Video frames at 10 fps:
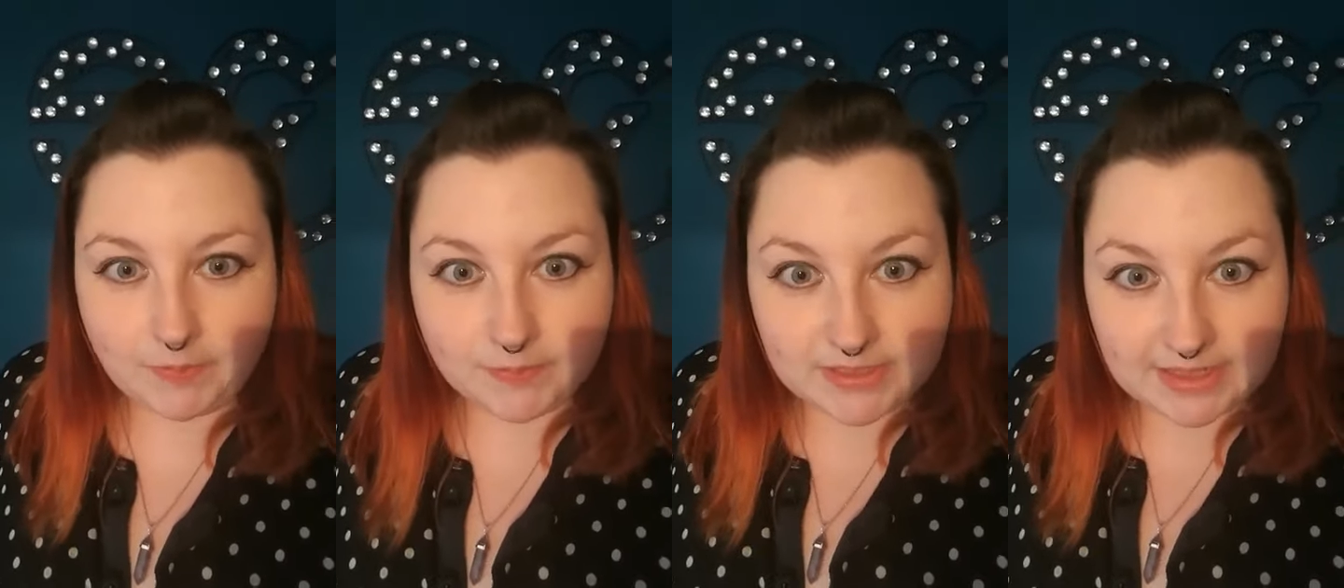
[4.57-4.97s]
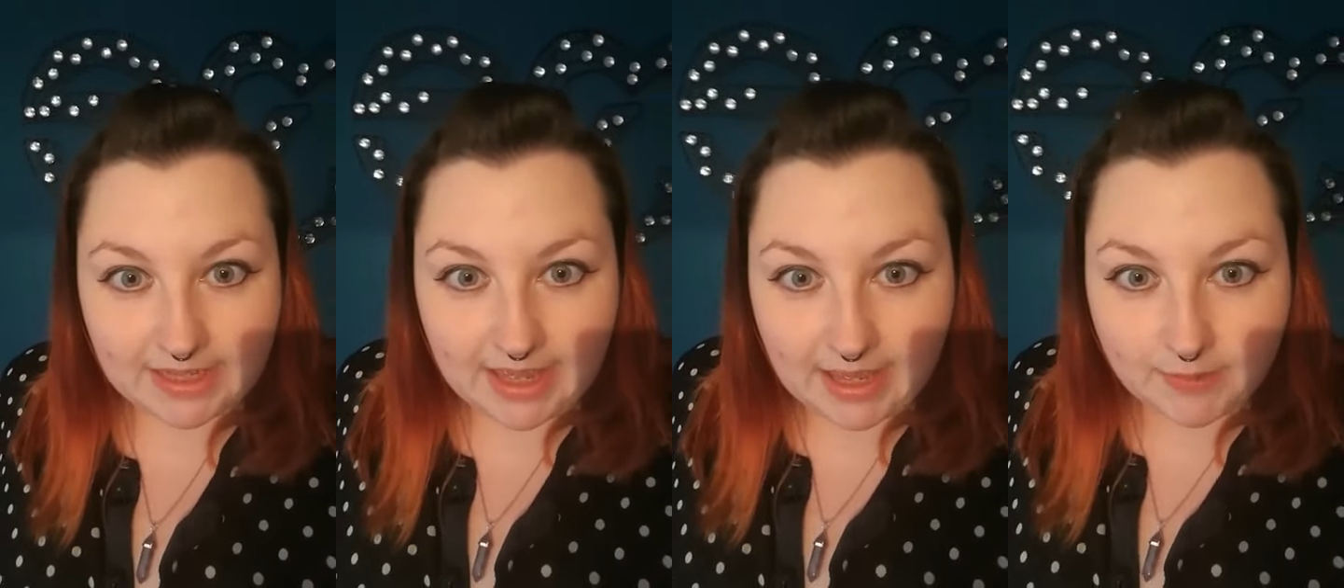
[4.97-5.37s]

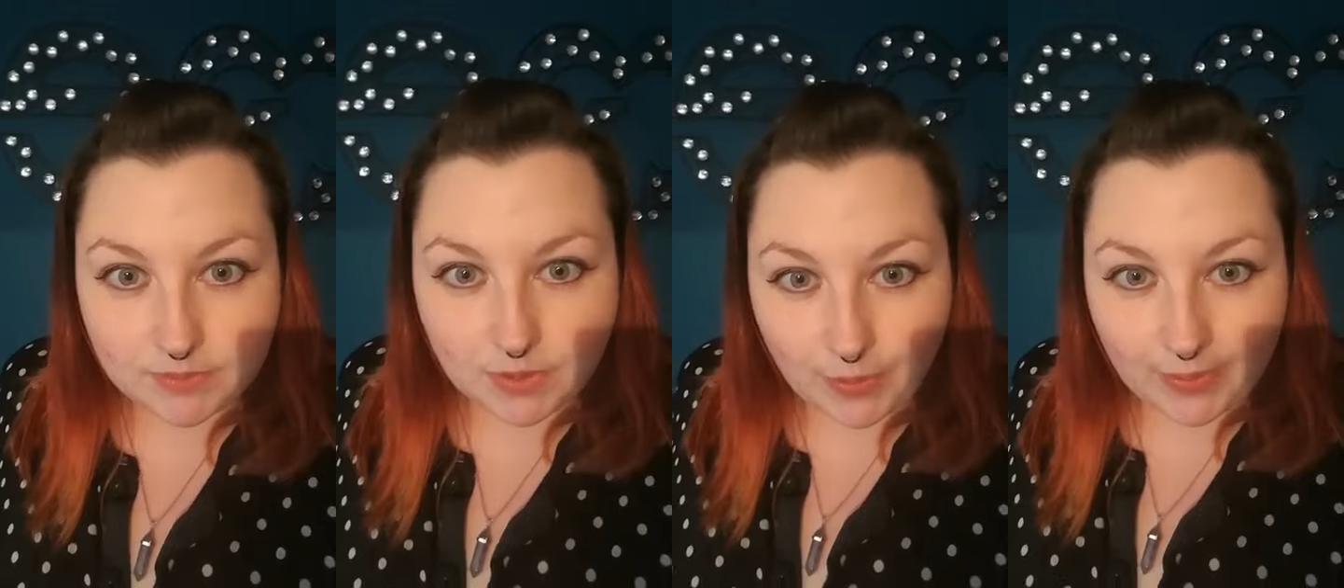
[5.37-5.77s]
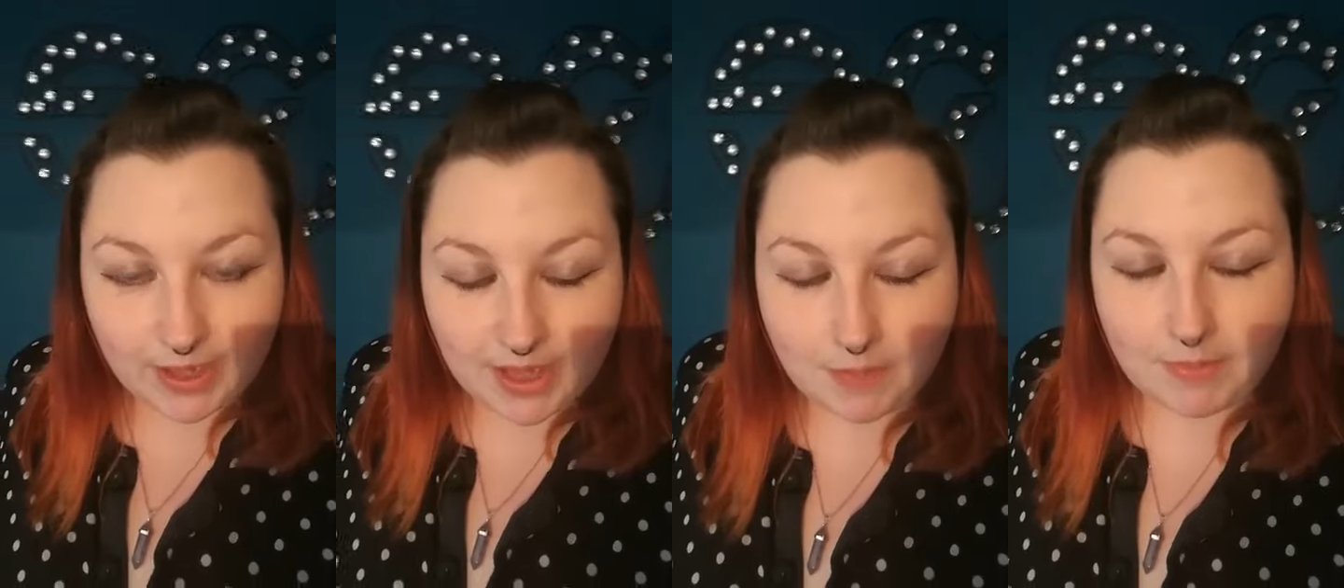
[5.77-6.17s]
Today I am
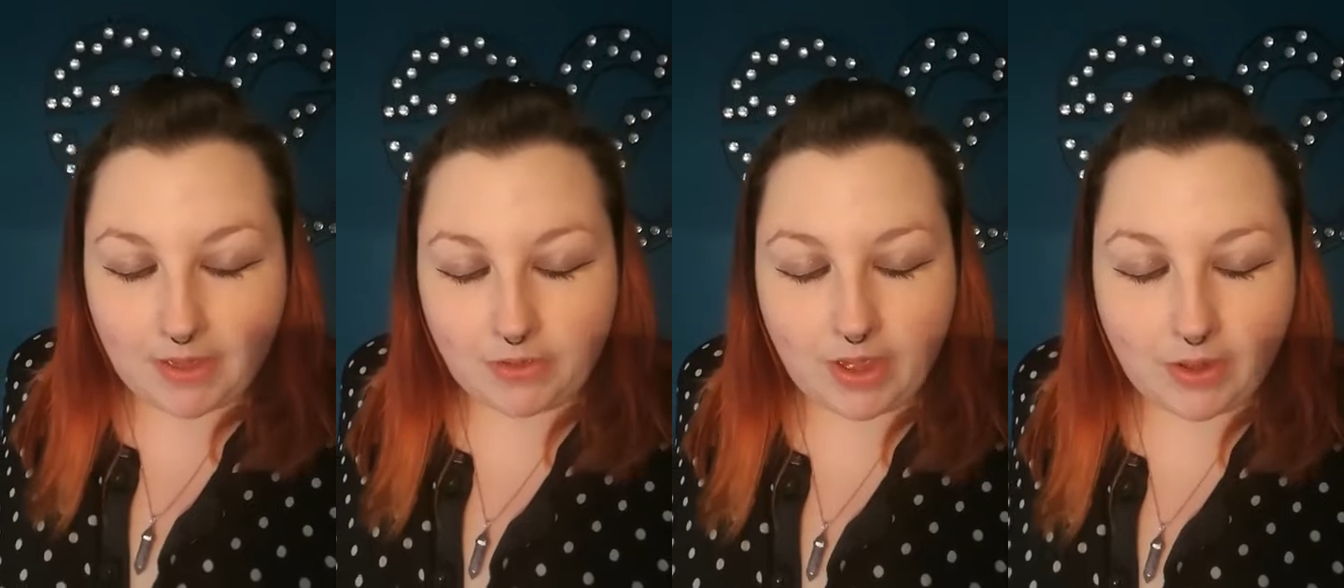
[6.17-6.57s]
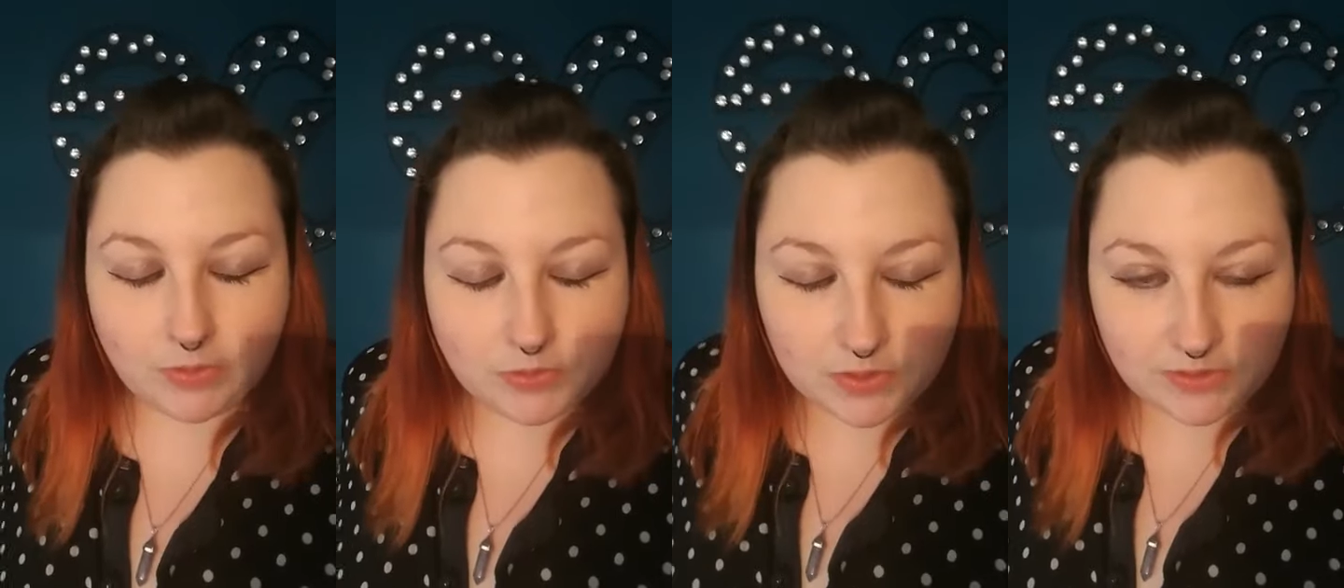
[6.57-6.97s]
talking about how
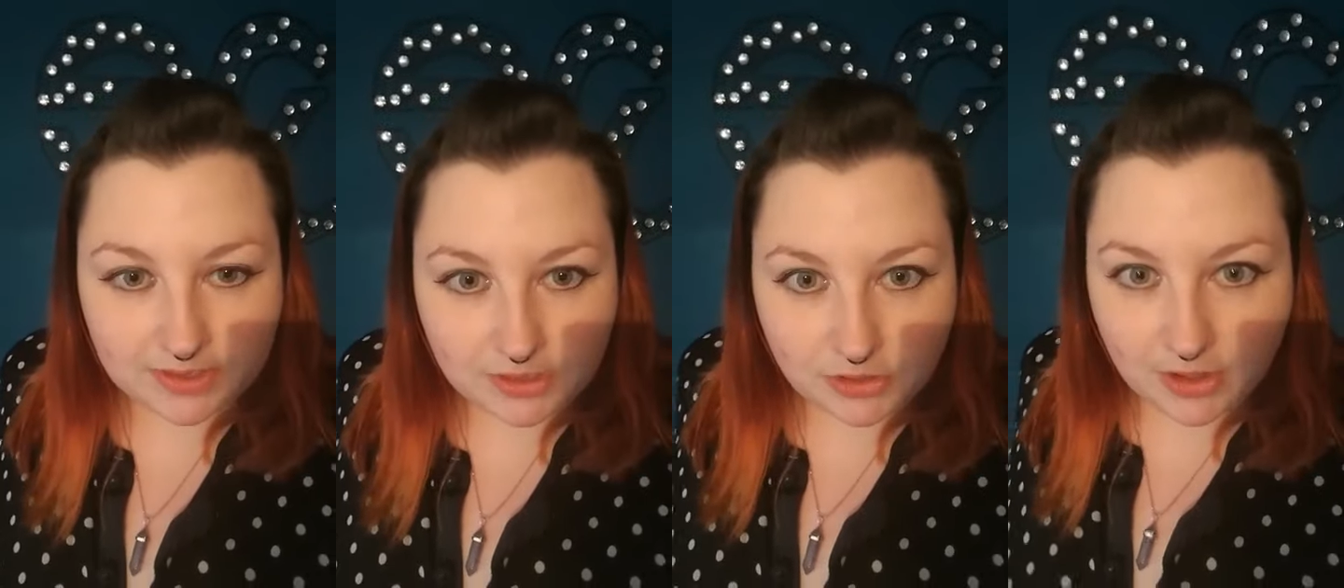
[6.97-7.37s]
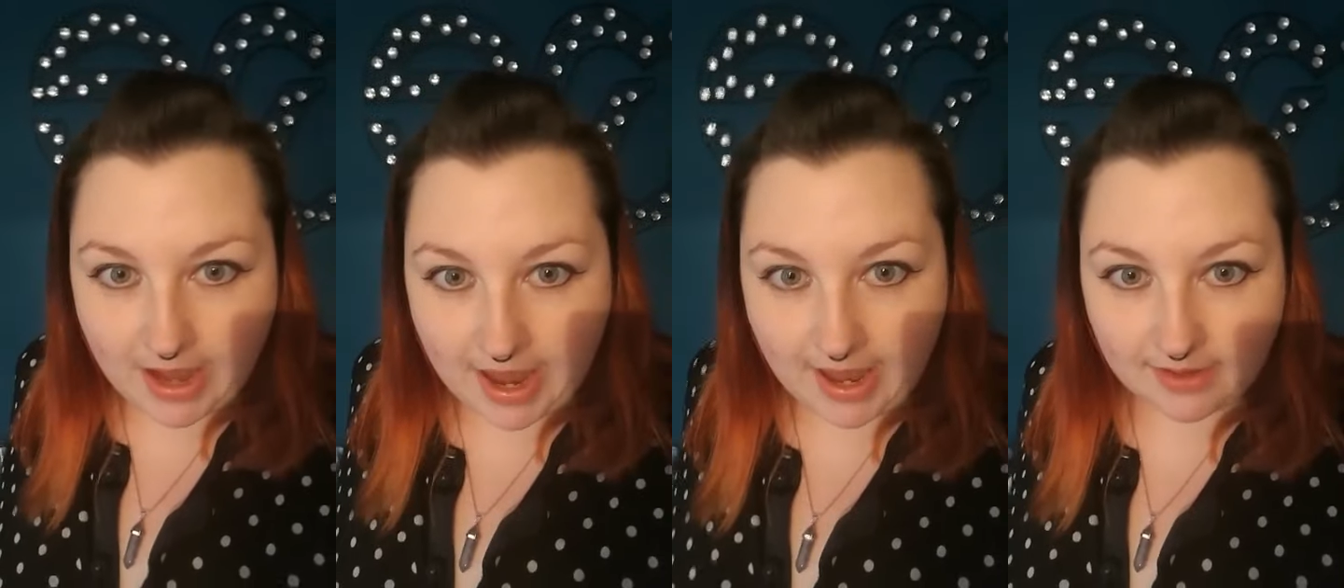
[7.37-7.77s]
to release your
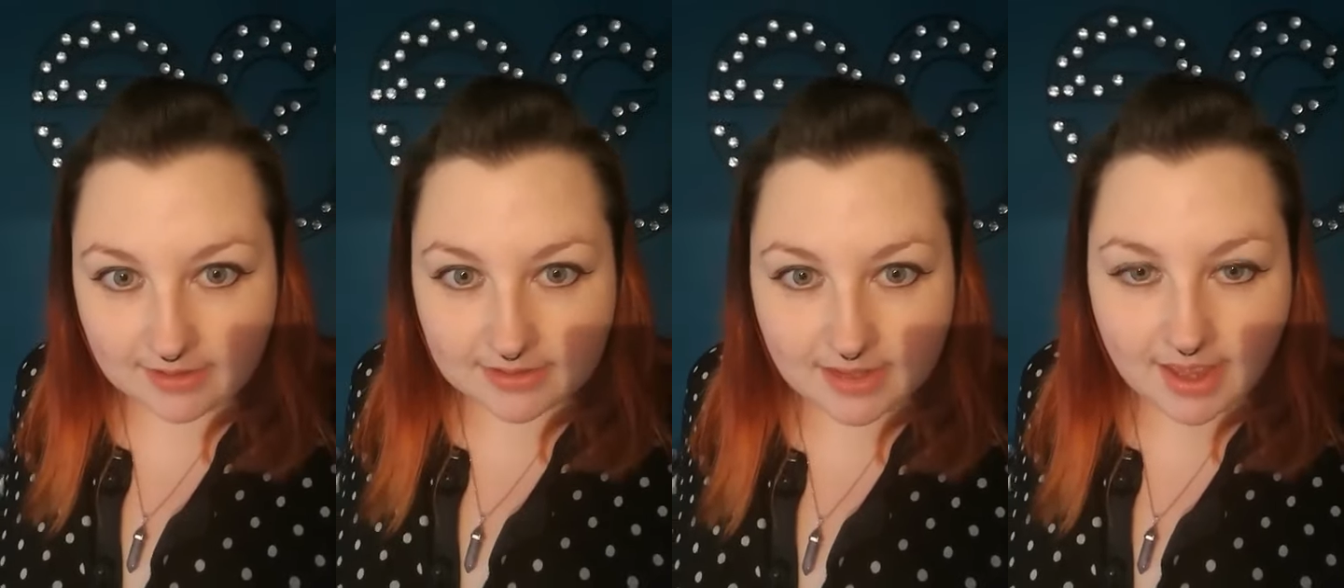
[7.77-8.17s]
ex,